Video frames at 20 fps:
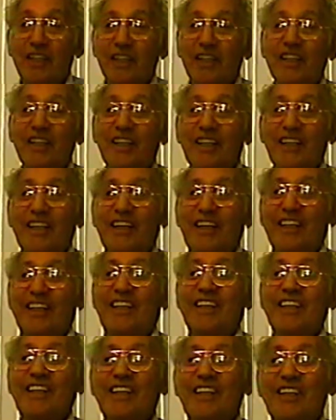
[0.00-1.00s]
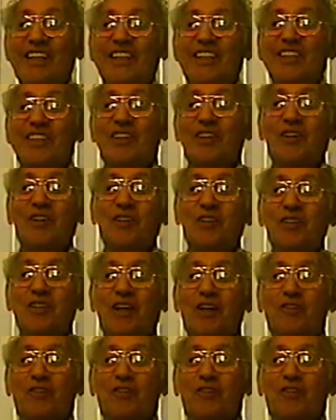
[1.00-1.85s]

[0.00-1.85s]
Yeah,